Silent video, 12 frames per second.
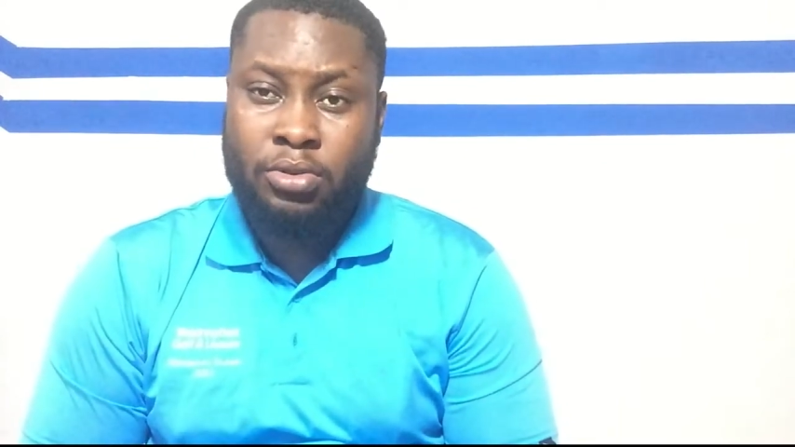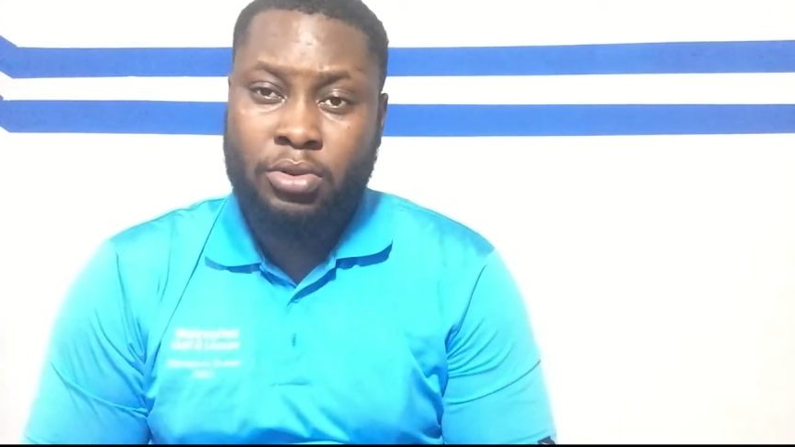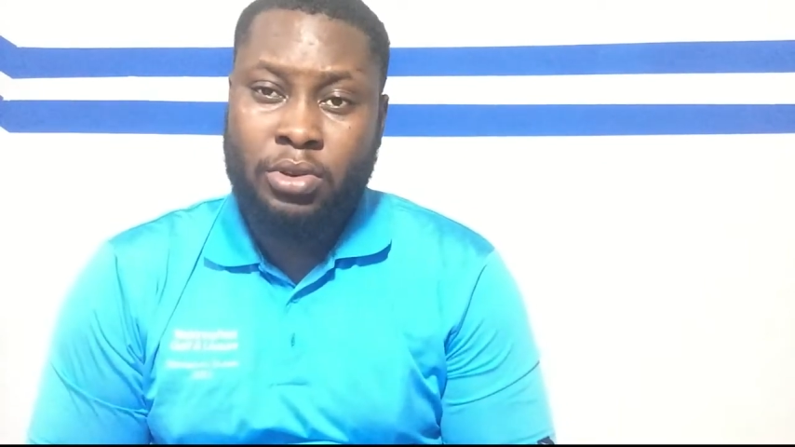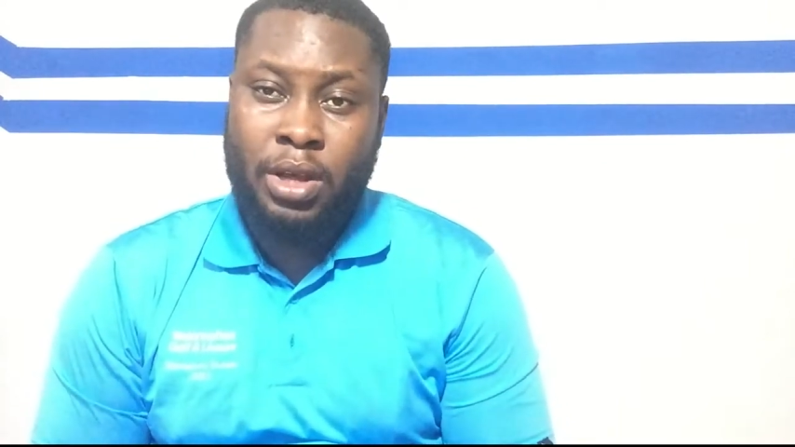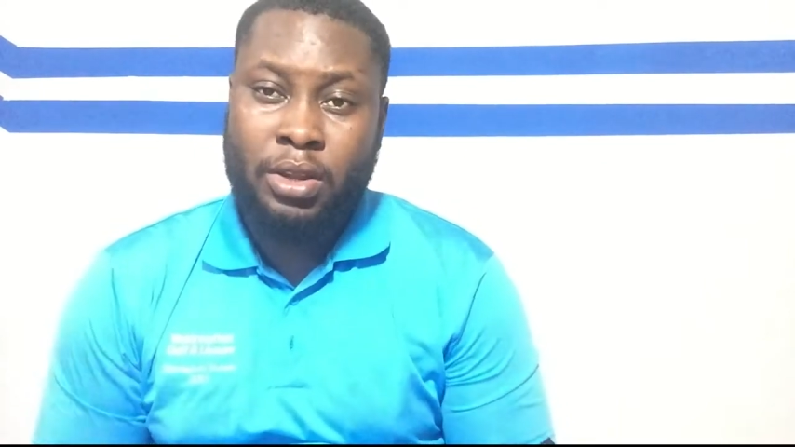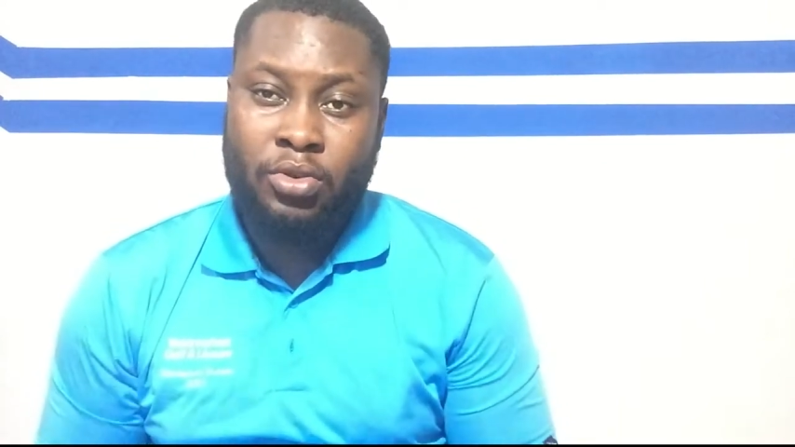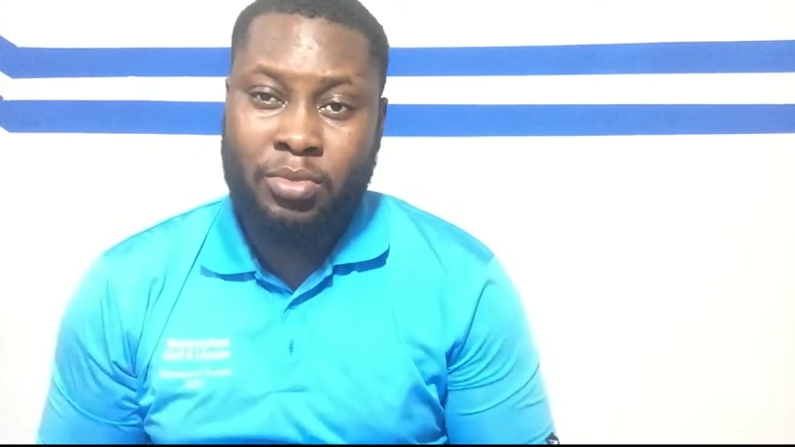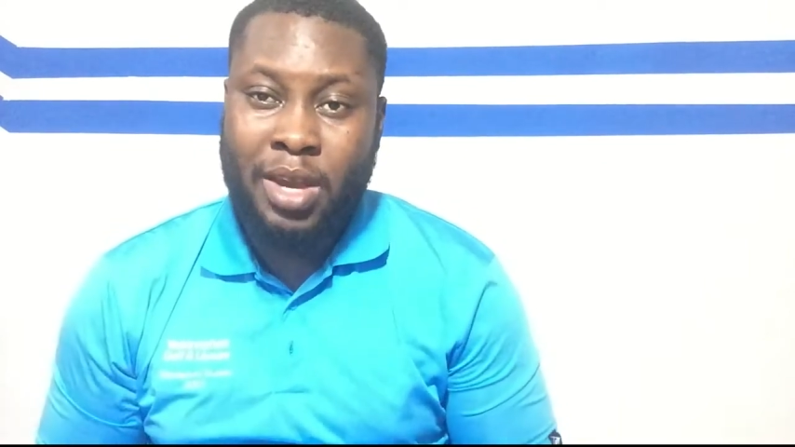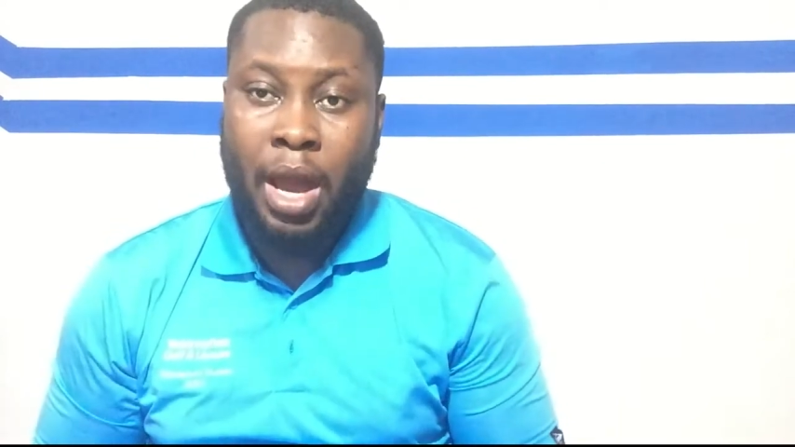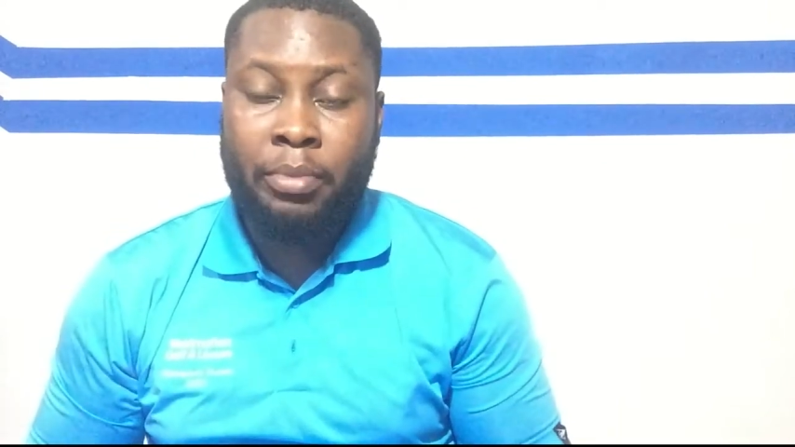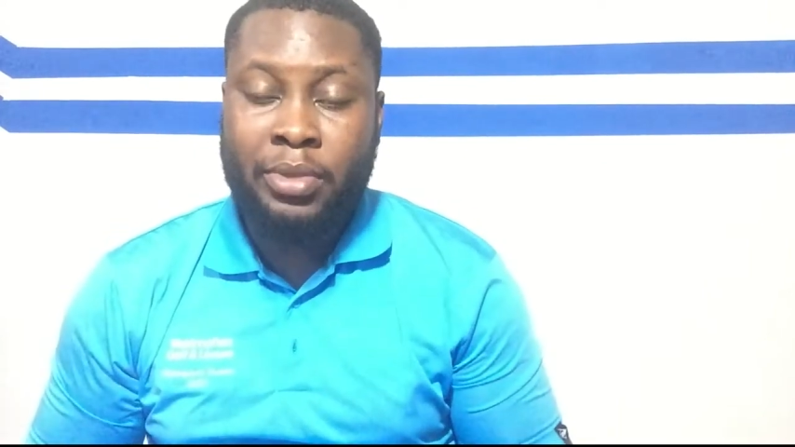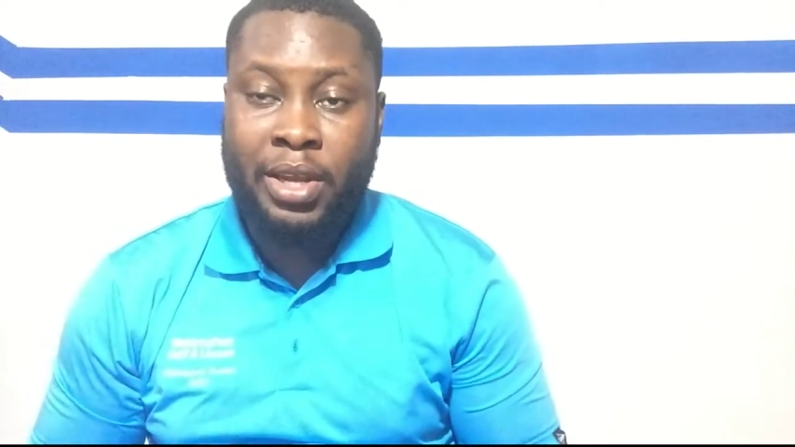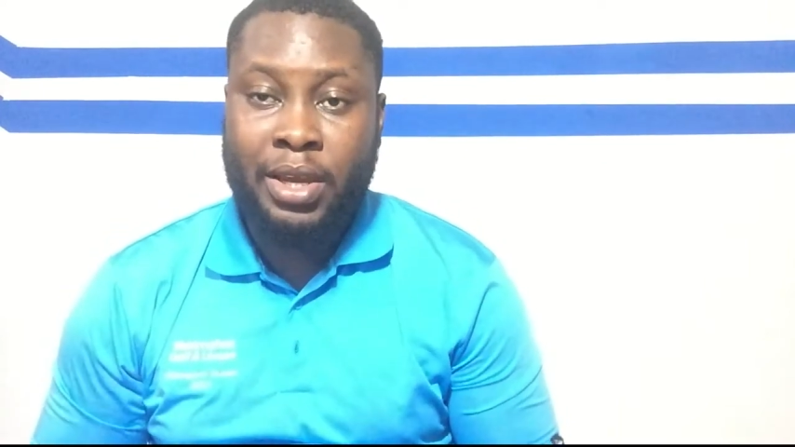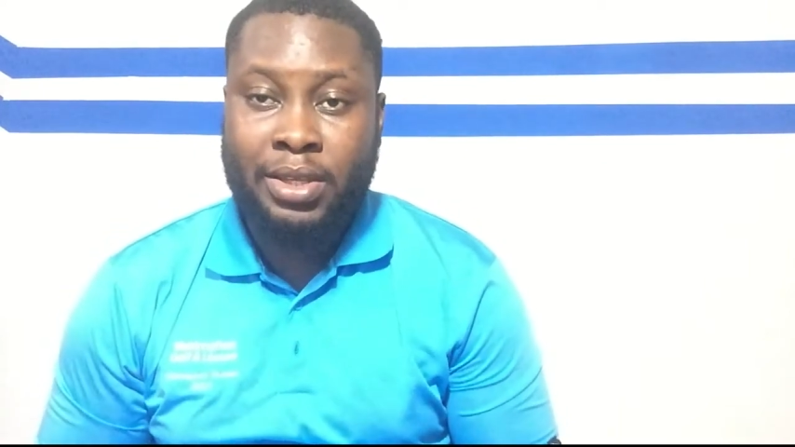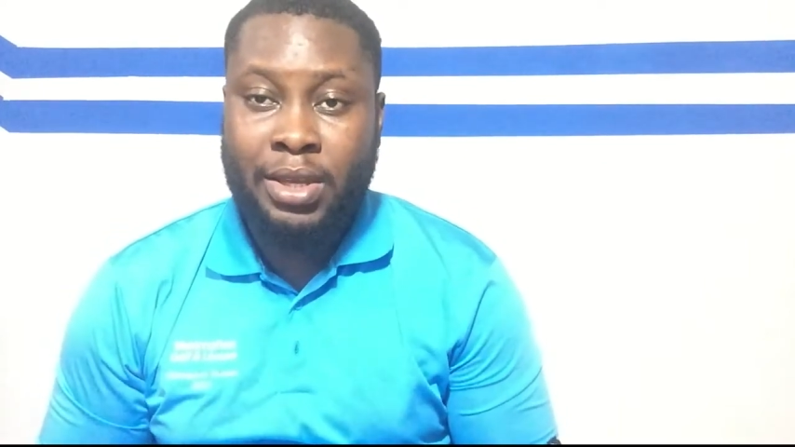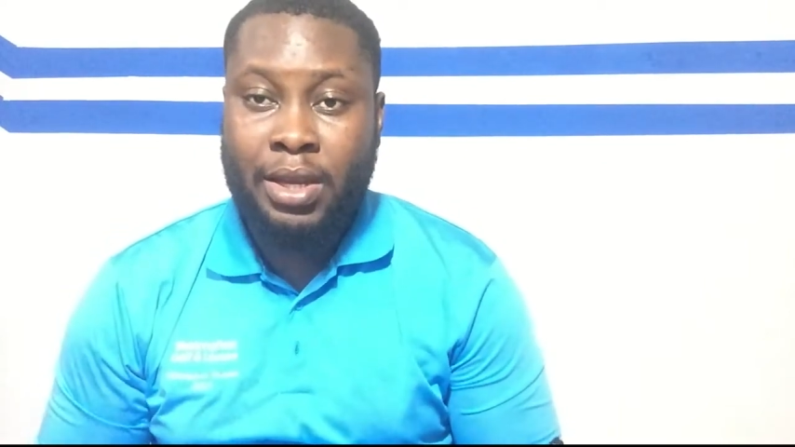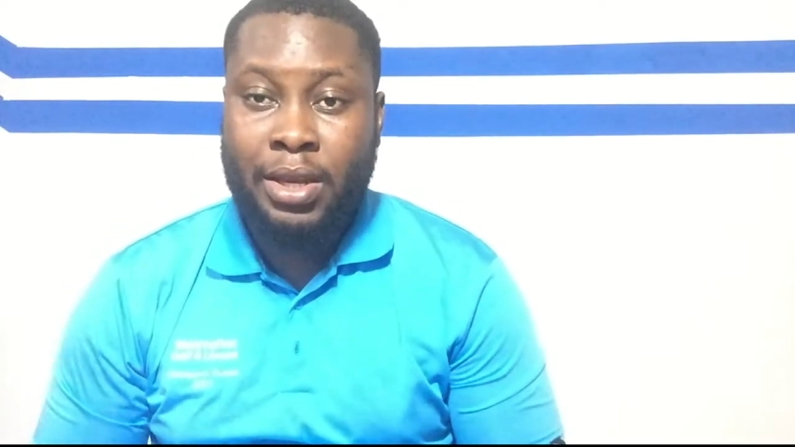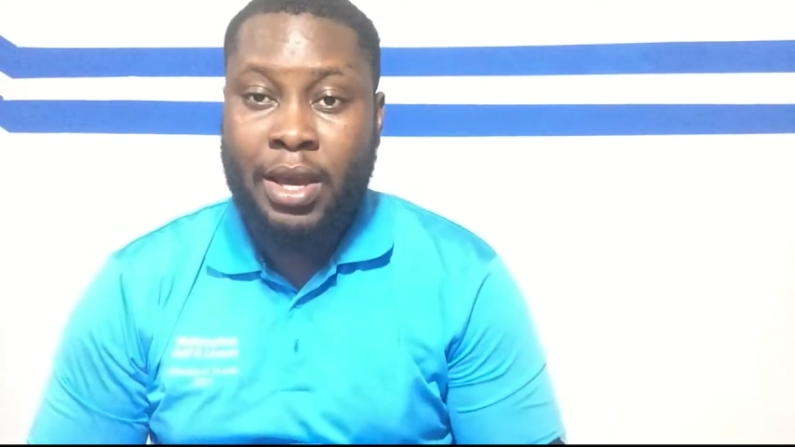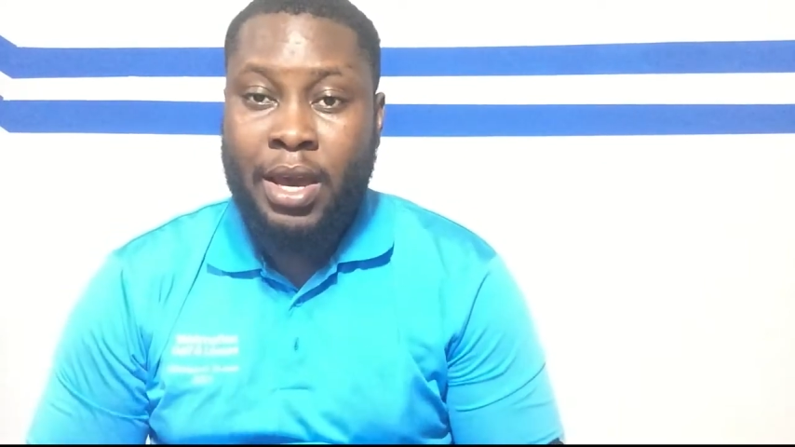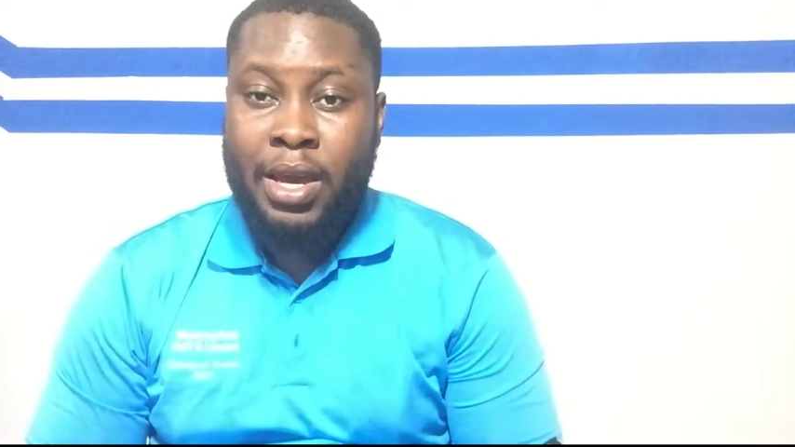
so that you'll be updated